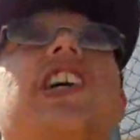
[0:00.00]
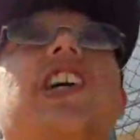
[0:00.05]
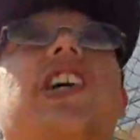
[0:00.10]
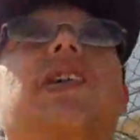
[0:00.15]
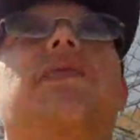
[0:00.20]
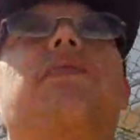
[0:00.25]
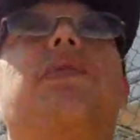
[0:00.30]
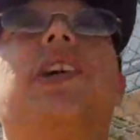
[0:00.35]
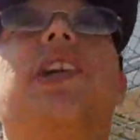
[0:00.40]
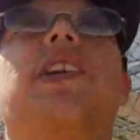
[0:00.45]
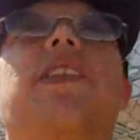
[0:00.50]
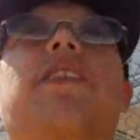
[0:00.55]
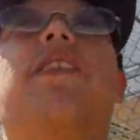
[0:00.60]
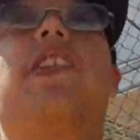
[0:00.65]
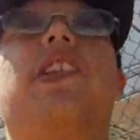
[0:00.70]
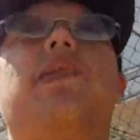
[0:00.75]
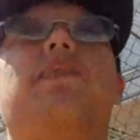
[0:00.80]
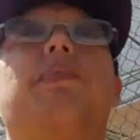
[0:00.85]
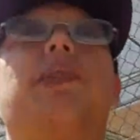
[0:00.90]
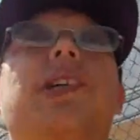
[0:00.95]
I'm waiting
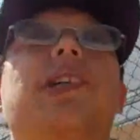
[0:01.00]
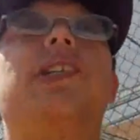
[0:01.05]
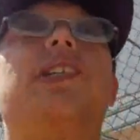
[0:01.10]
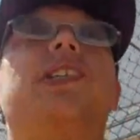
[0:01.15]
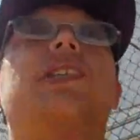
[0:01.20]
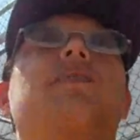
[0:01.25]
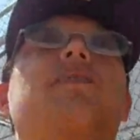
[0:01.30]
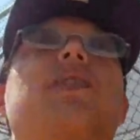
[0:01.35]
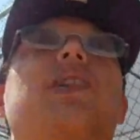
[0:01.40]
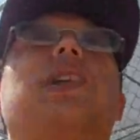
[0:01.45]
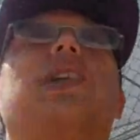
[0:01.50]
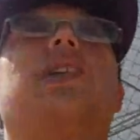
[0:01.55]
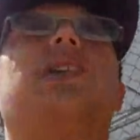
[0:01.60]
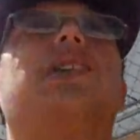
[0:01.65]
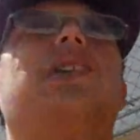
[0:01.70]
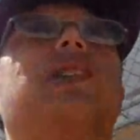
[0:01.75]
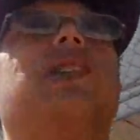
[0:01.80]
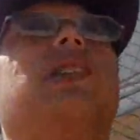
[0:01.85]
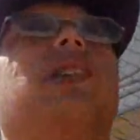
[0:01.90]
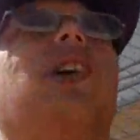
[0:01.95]
for the bus. I'm gonna.
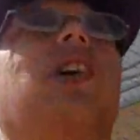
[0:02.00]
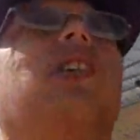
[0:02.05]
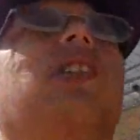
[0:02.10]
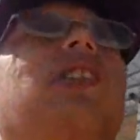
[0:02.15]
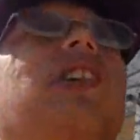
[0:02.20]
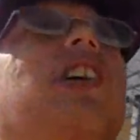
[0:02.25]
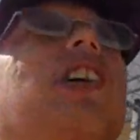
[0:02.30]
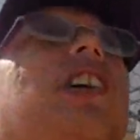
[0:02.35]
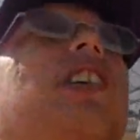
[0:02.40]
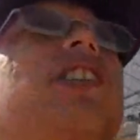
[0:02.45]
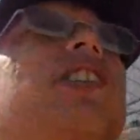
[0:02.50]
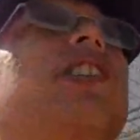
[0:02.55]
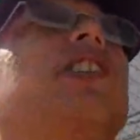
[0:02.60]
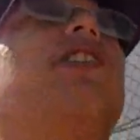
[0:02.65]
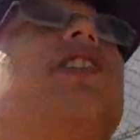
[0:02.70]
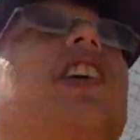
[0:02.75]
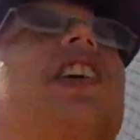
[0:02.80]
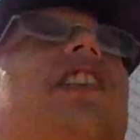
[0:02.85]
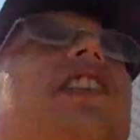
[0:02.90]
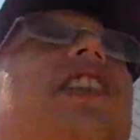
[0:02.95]
Oh,
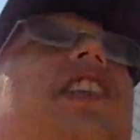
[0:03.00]
also I